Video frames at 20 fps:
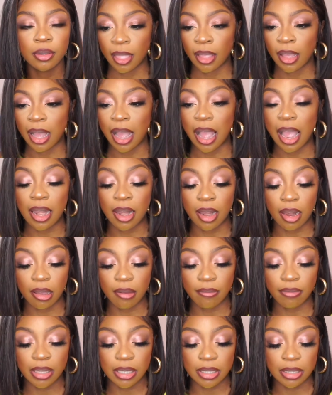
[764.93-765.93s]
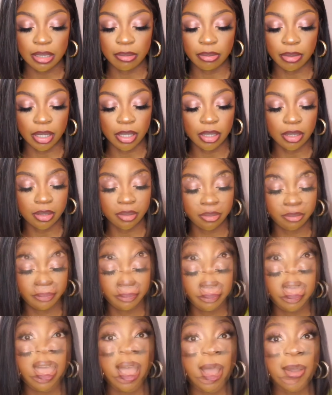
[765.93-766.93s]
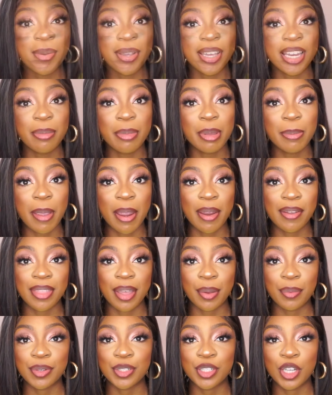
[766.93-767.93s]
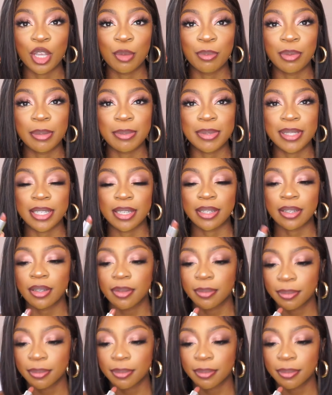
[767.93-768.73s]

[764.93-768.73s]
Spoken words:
I love this lip liner. And we're going to be pairing that with Taupe lipstick.